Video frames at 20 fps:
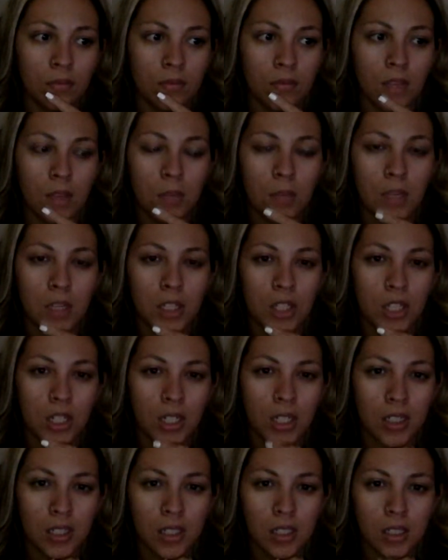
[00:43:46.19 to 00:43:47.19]
he mentioned
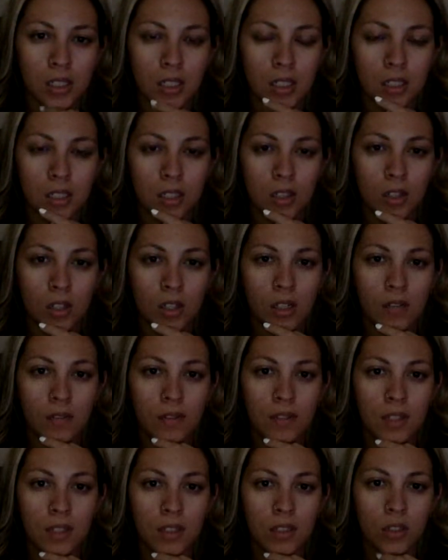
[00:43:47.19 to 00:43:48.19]
his sister
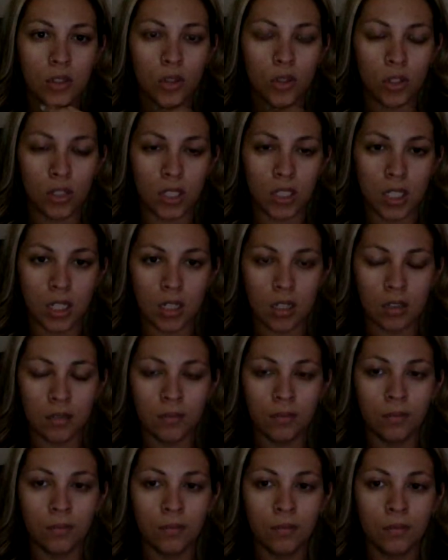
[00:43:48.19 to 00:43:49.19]
lived in Georgia,
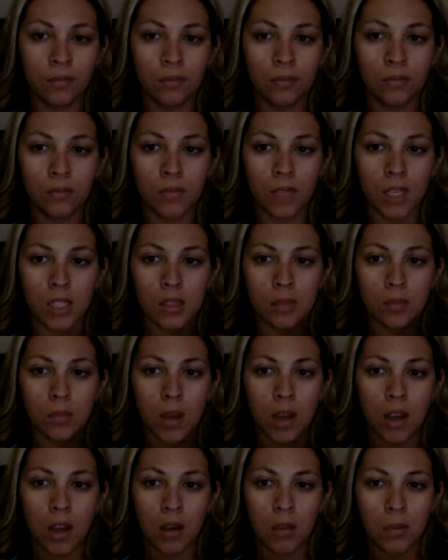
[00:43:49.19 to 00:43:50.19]
his
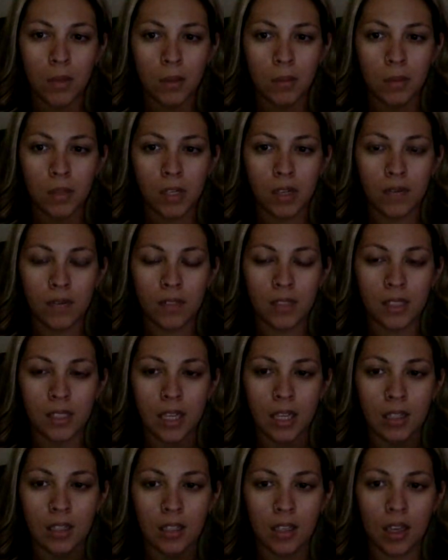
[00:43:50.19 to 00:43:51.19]
mom, I believe, in
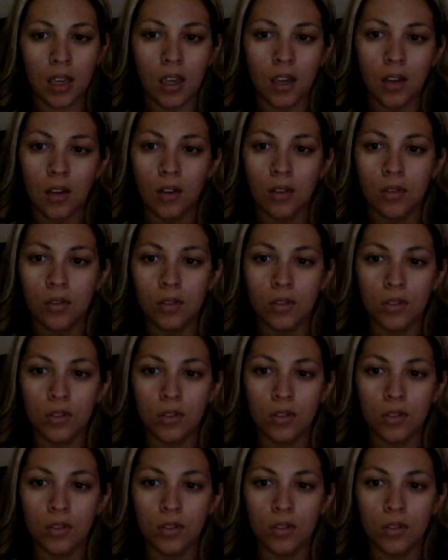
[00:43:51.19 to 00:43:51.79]
San Diego.